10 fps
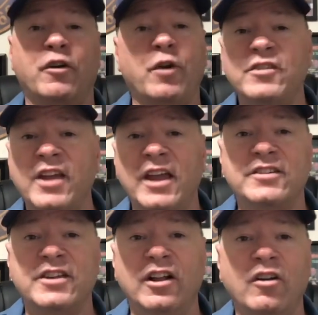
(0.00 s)
the Crazy
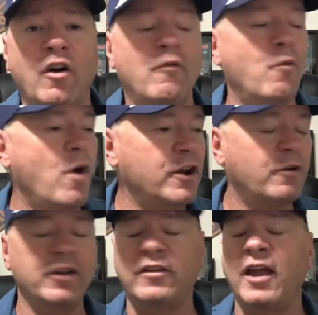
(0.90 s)
Hank scale of 1
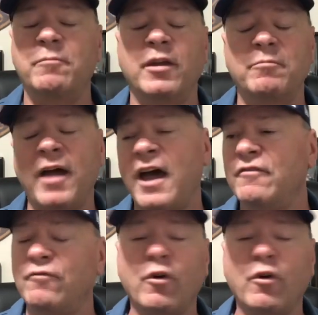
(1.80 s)
Crazy Hank being bad,